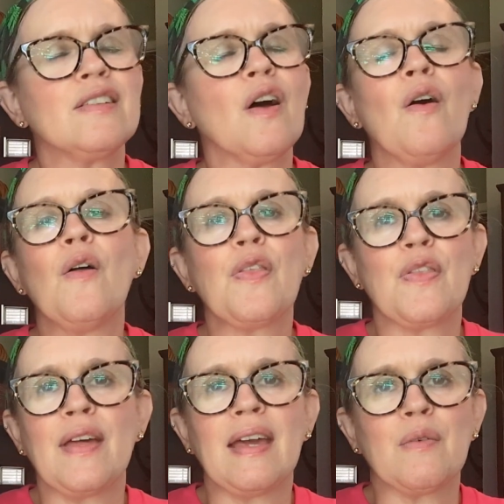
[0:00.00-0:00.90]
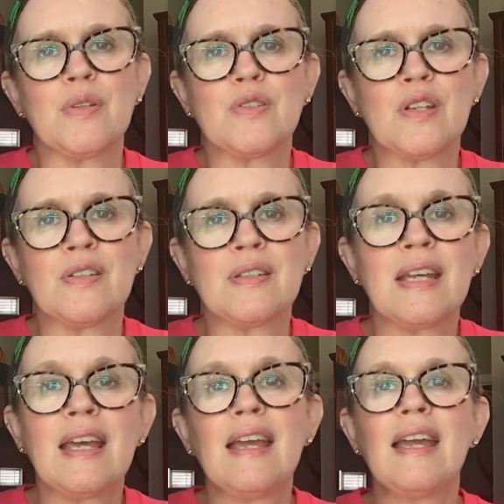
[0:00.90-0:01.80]
the whole thing was just
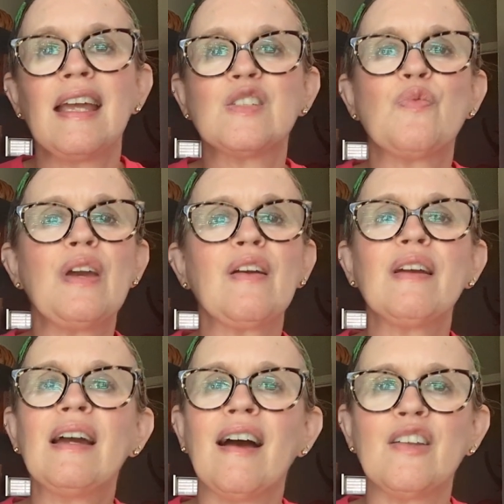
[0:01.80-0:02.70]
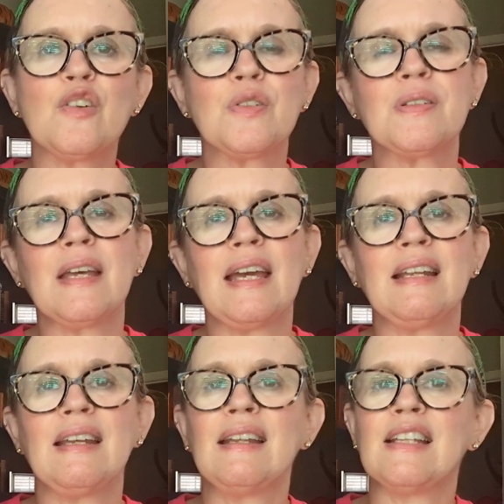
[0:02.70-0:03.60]
it's very understated,